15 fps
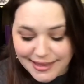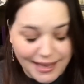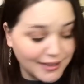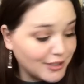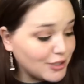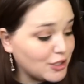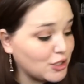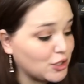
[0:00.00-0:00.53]
That
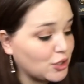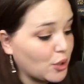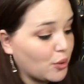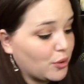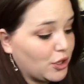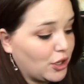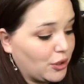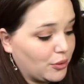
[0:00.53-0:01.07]
is
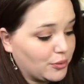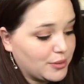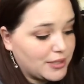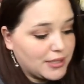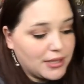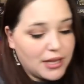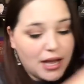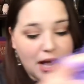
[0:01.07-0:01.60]
so
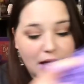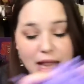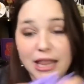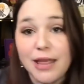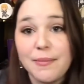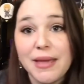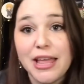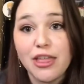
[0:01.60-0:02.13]
cute.
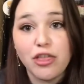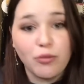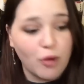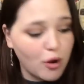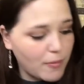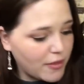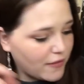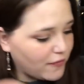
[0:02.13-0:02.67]
Let me
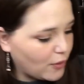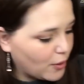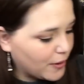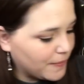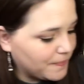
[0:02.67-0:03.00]
throw them on the floor.